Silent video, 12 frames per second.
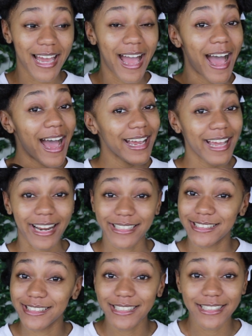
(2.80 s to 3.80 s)
I gotta
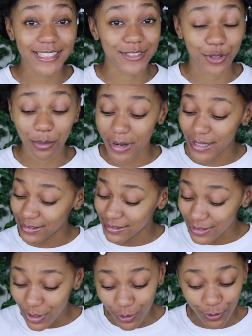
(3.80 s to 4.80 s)
see this for
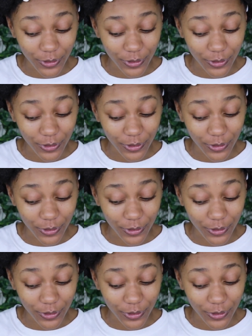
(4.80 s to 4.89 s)
myself.